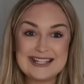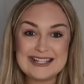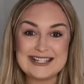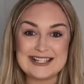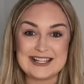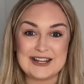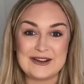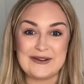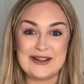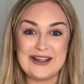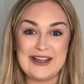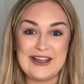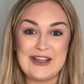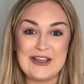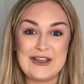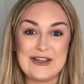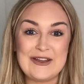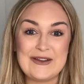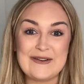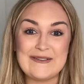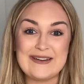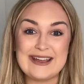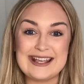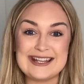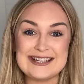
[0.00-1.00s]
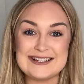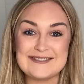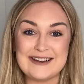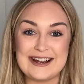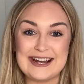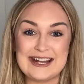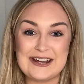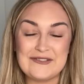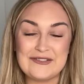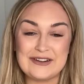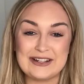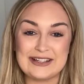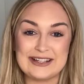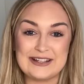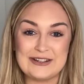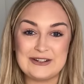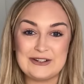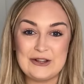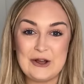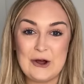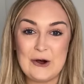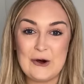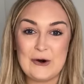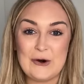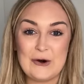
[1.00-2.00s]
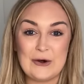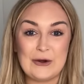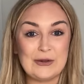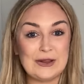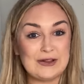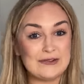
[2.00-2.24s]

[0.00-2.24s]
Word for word: so who is ready for a little haul